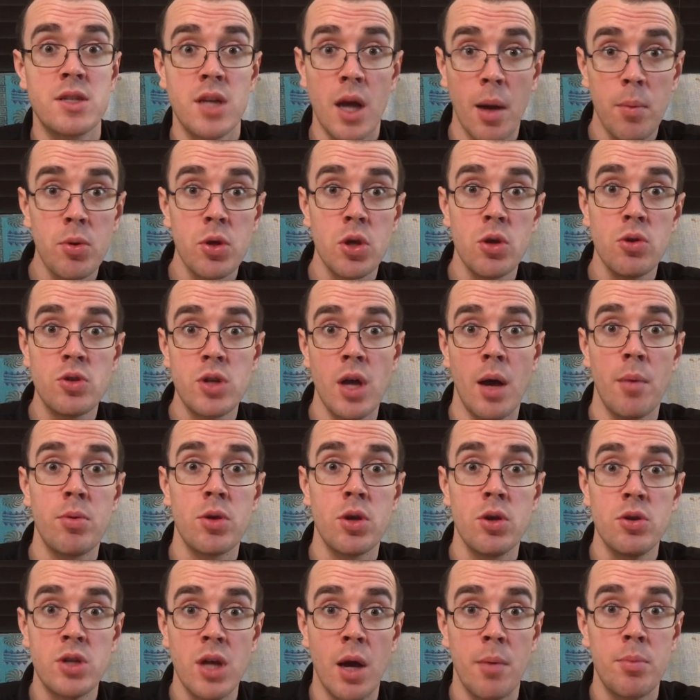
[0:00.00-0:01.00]

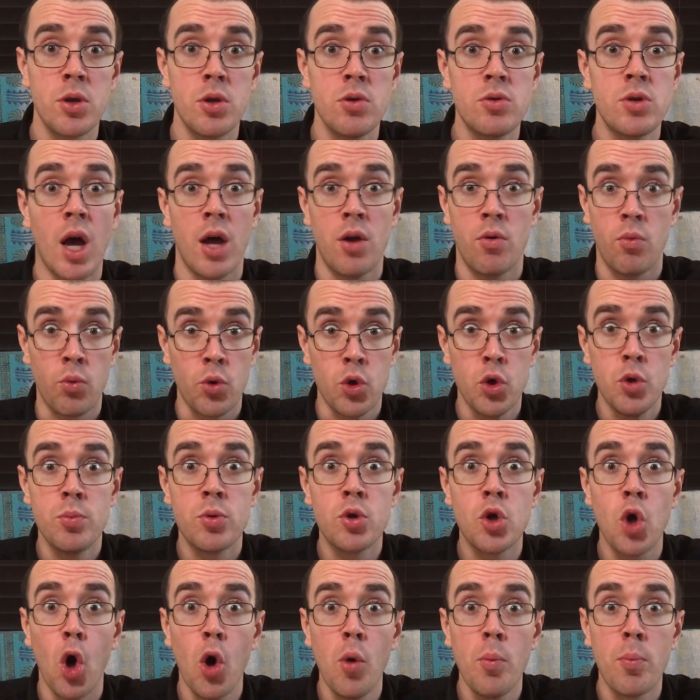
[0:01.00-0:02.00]

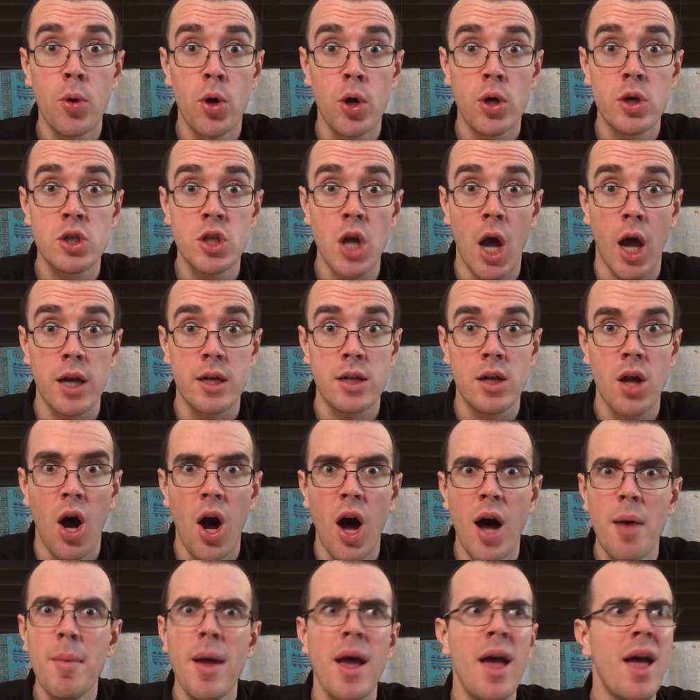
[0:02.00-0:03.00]

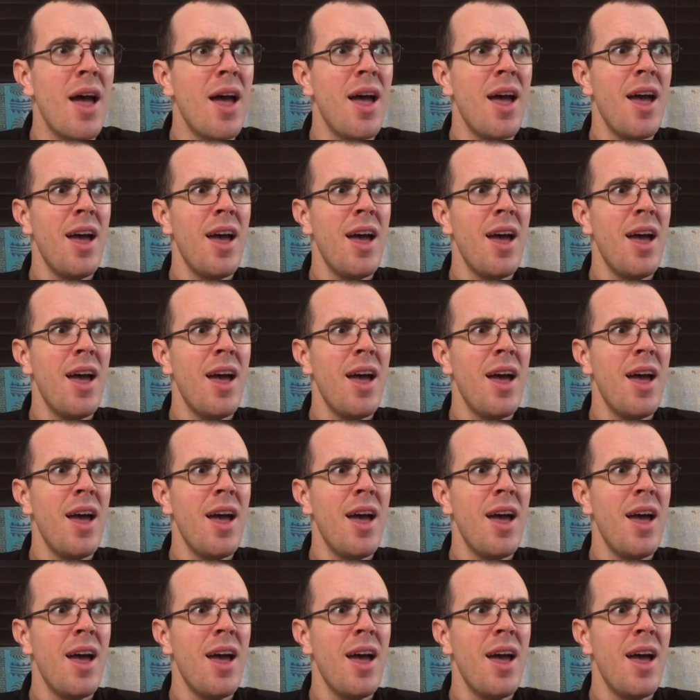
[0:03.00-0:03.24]
www.rubegoldberg.com.